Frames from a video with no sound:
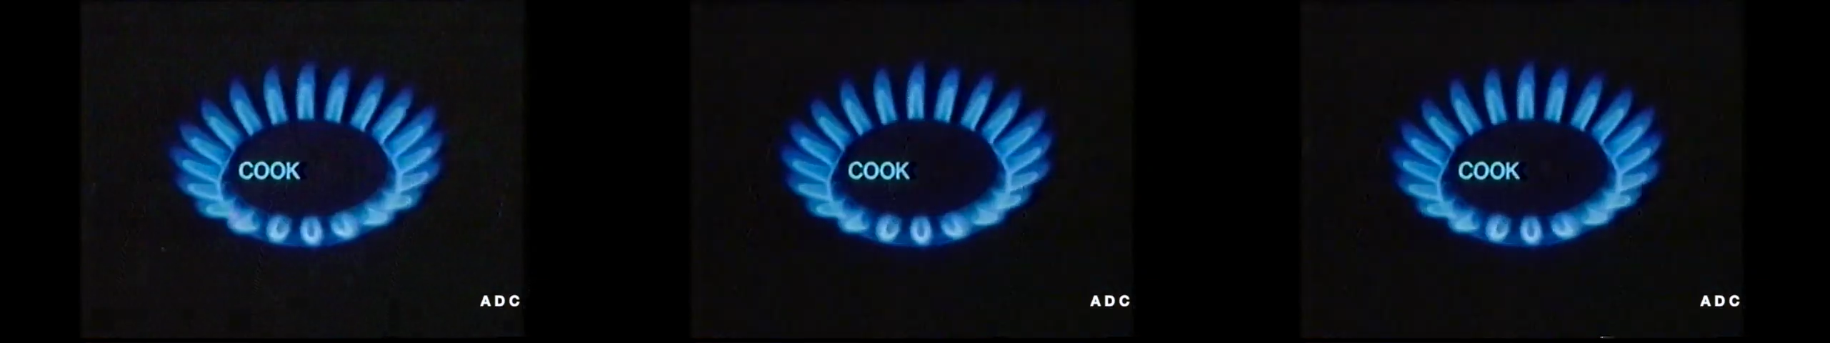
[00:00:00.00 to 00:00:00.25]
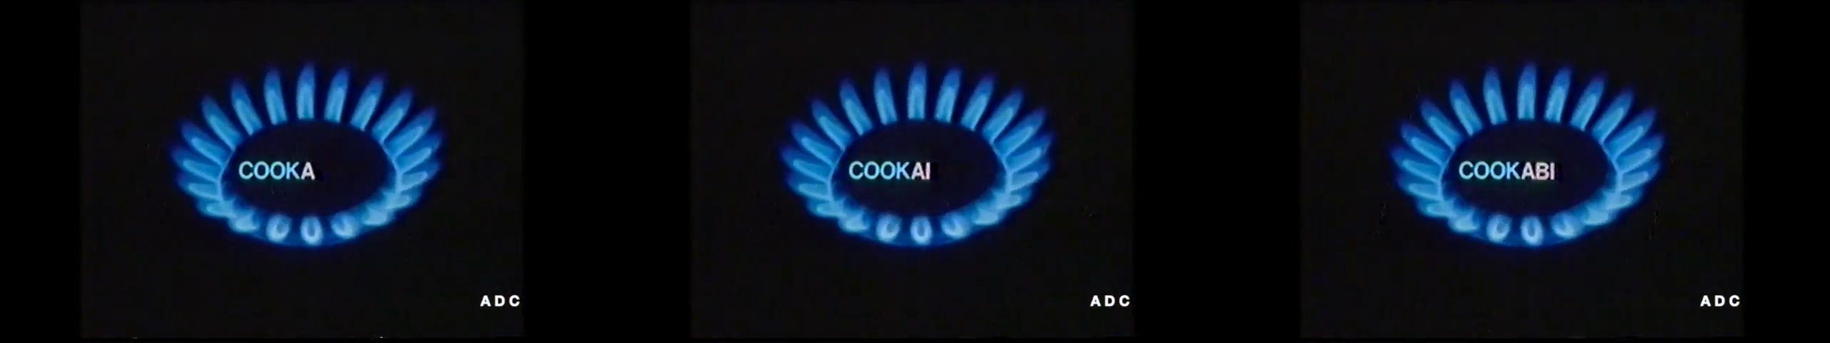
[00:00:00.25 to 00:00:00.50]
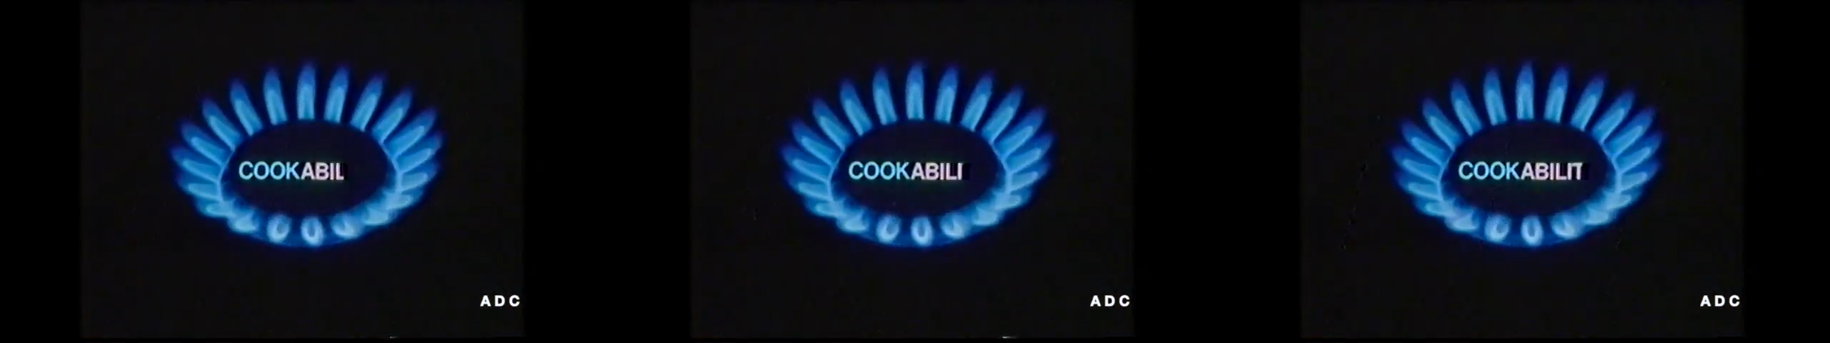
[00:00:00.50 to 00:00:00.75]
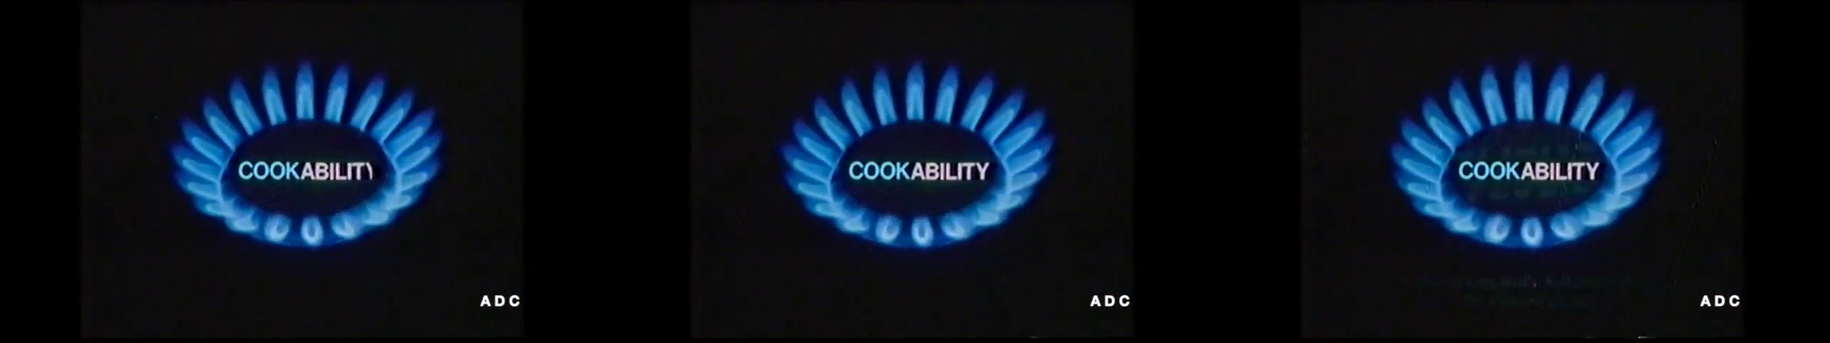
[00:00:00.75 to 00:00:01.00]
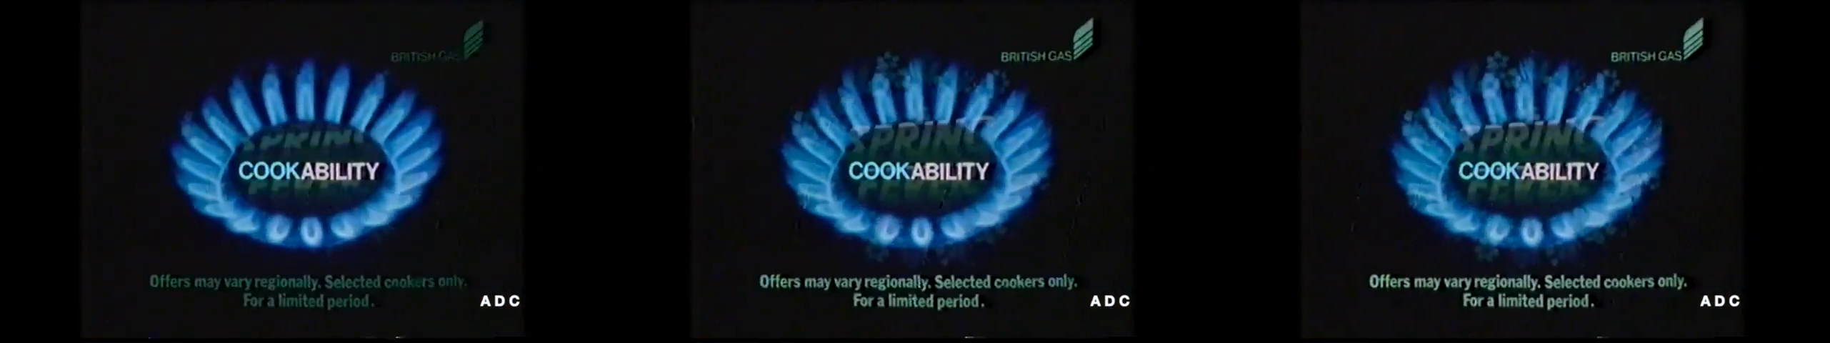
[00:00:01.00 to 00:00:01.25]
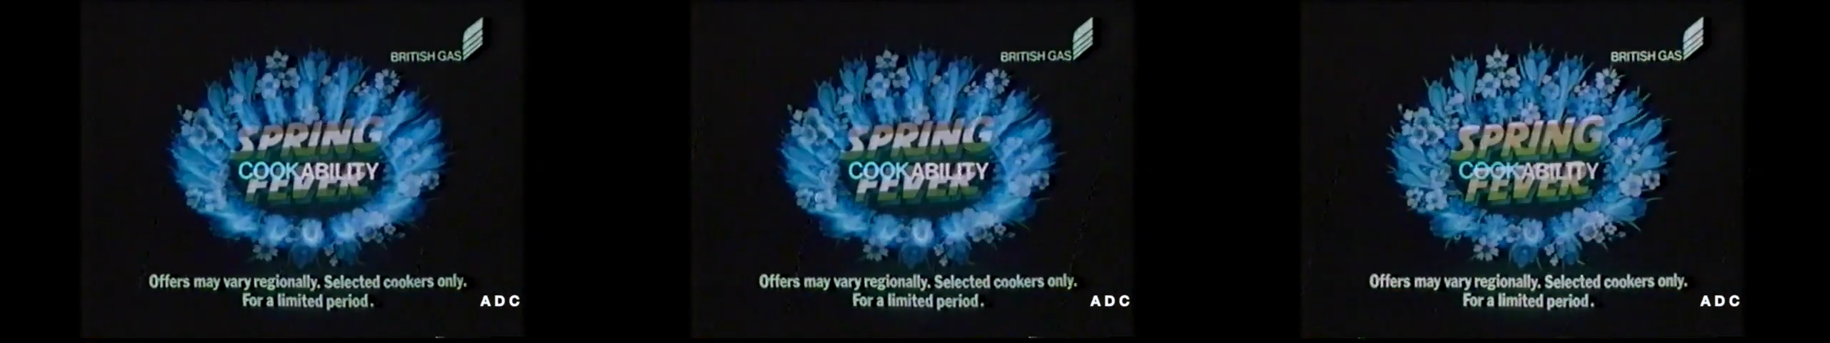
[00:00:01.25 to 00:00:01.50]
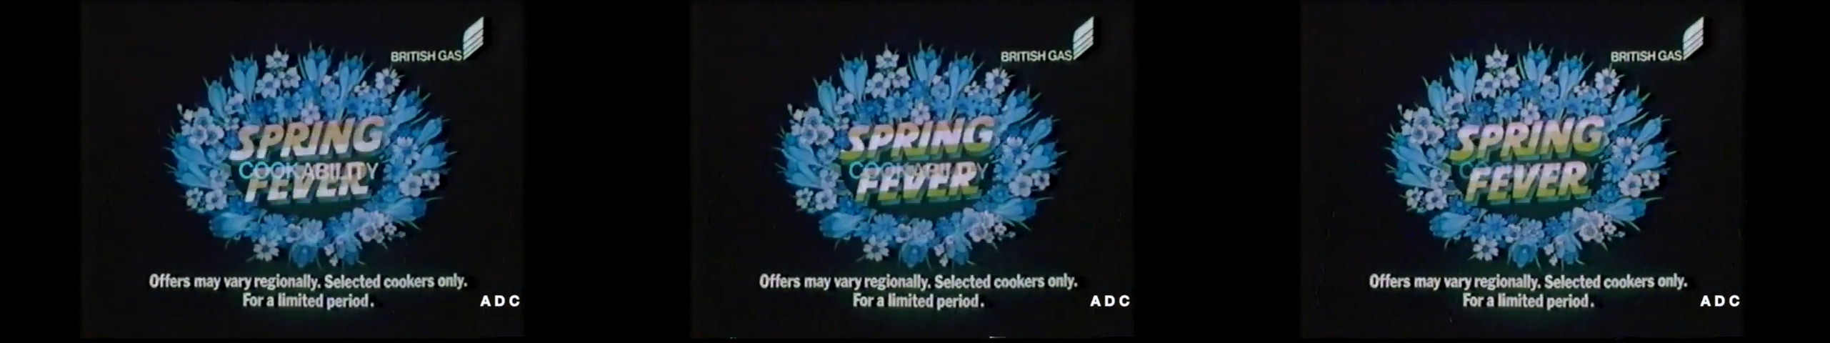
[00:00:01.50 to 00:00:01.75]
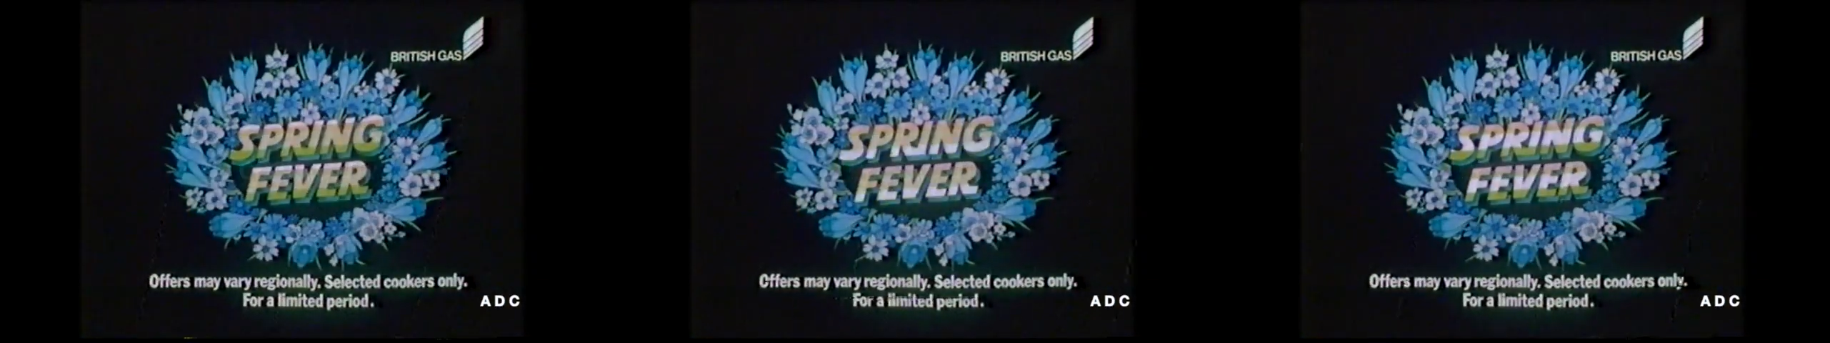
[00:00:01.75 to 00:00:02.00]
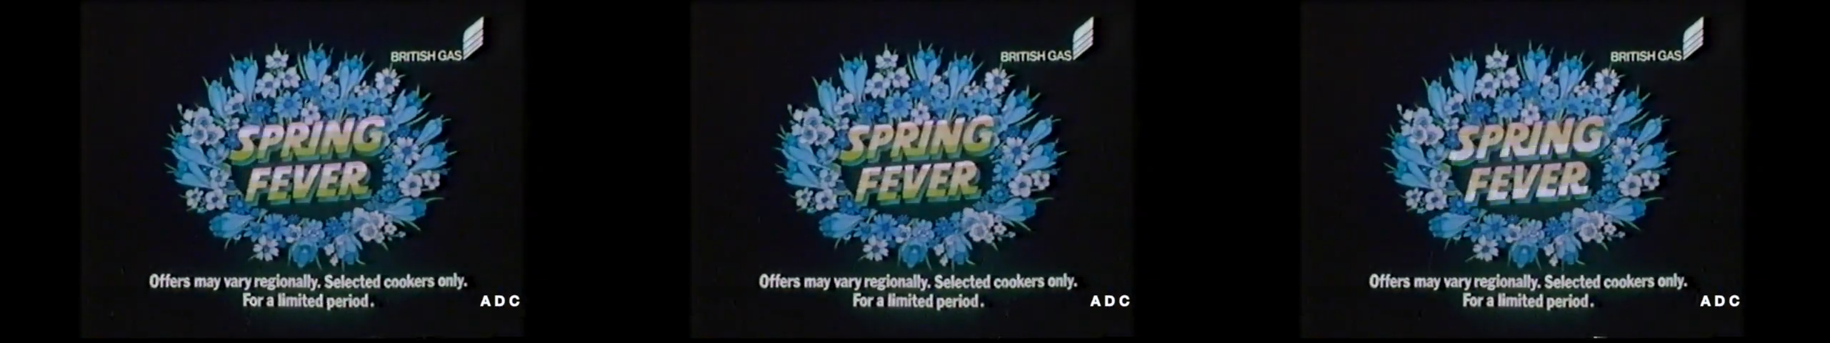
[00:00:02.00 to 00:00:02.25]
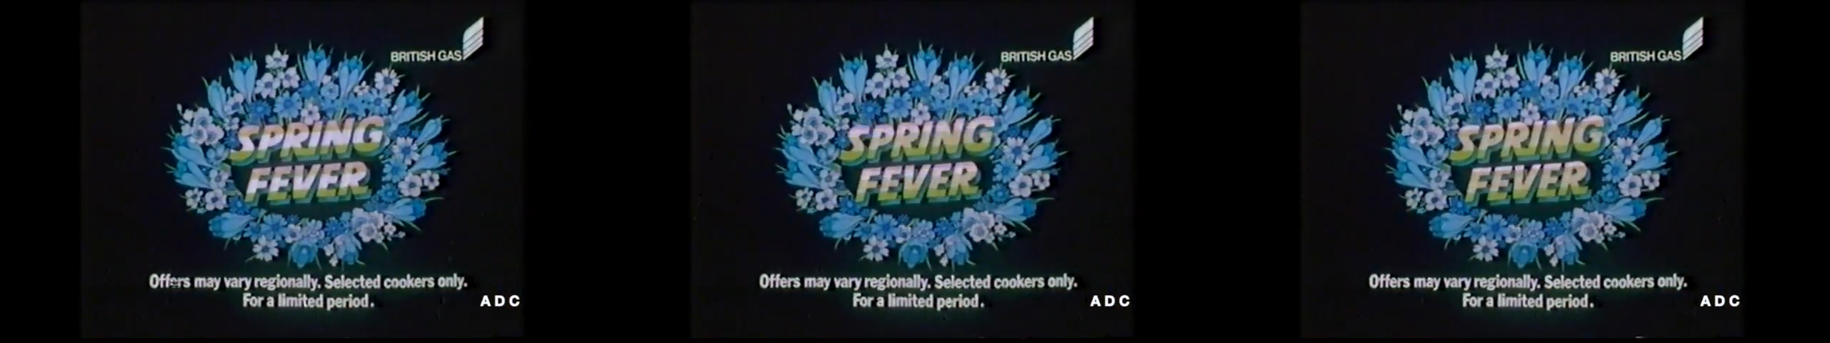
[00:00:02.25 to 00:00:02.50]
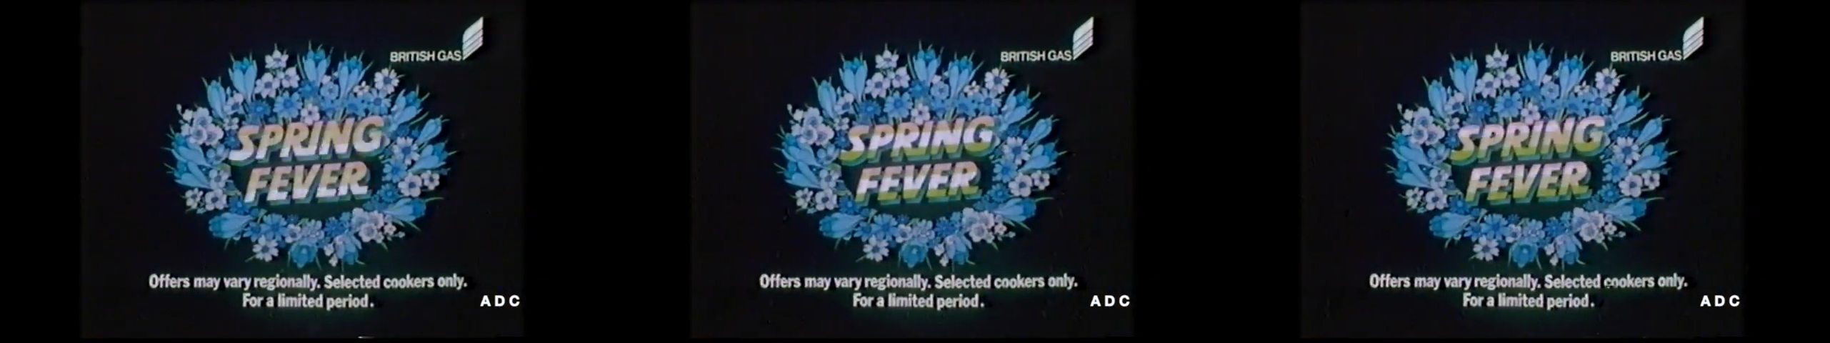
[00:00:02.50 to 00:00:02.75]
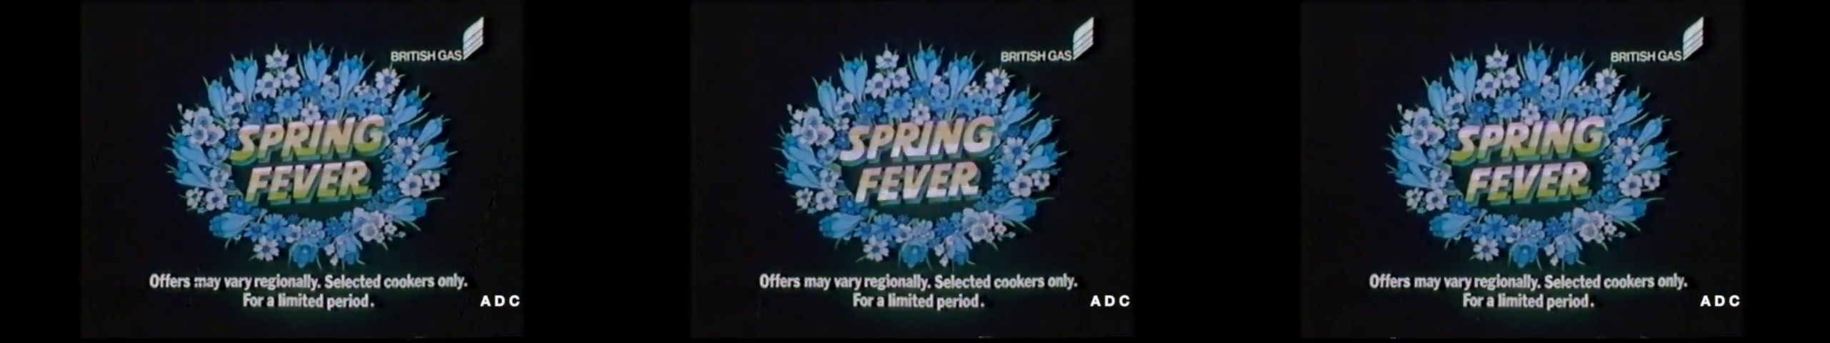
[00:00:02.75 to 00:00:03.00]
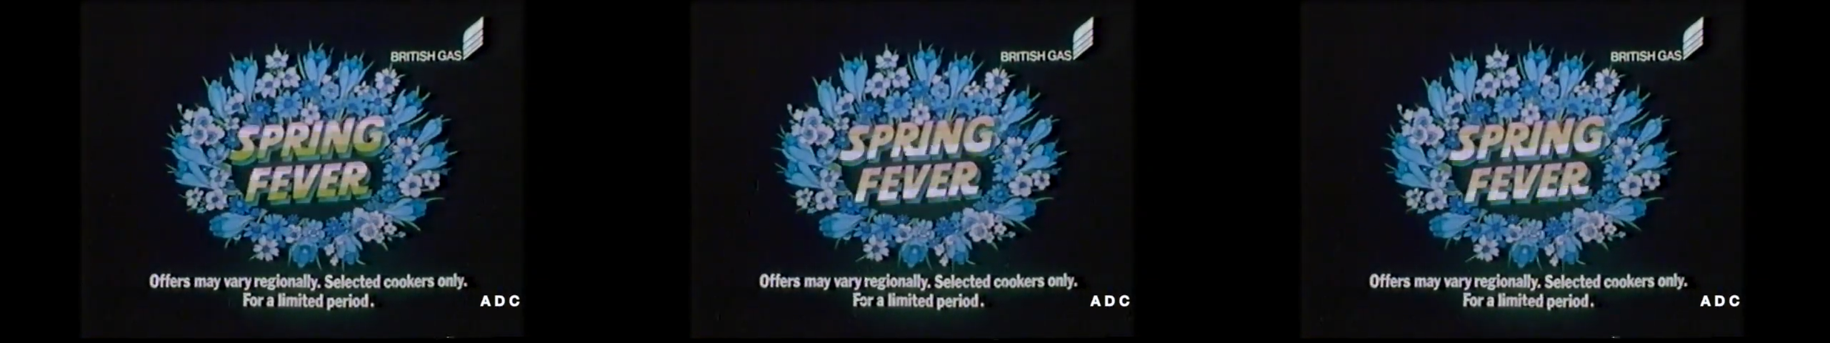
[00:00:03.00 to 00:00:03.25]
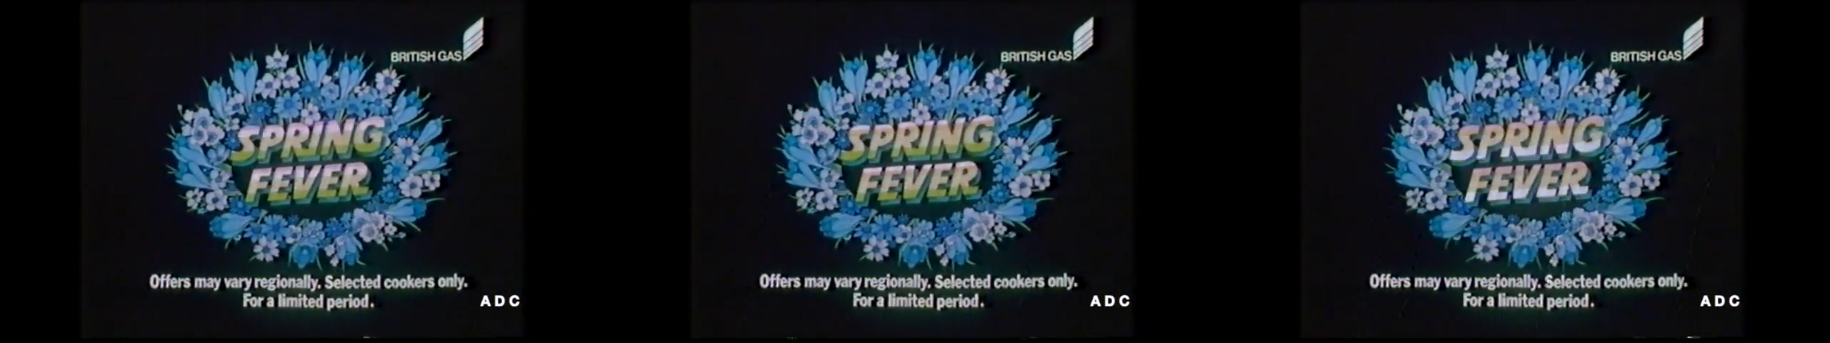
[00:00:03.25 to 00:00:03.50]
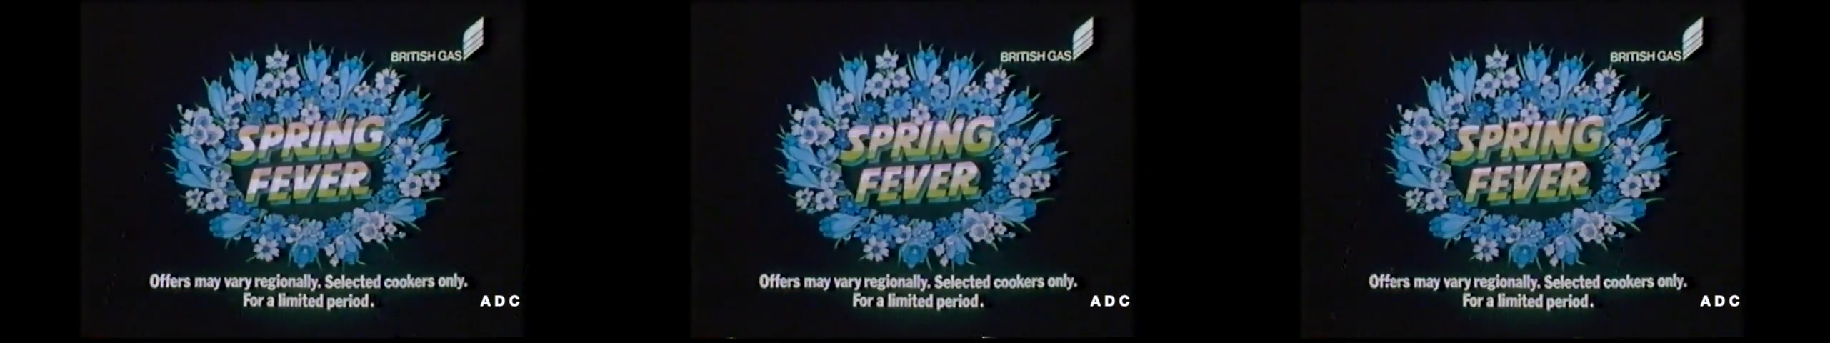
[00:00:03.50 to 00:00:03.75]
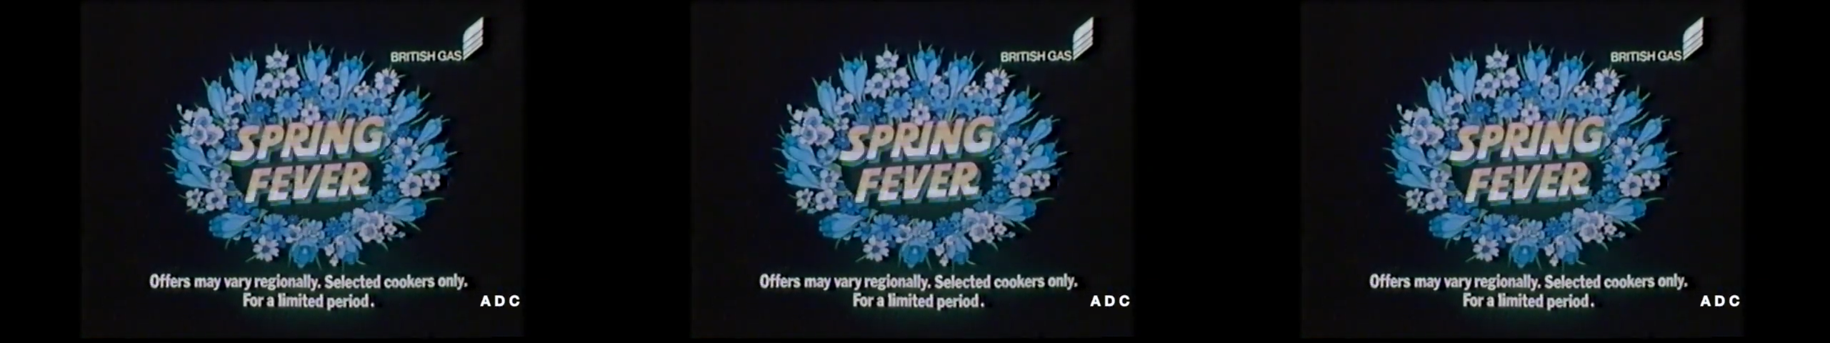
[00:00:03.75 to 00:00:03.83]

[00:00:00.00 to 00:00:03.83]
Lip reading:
[unreadable: no face in view]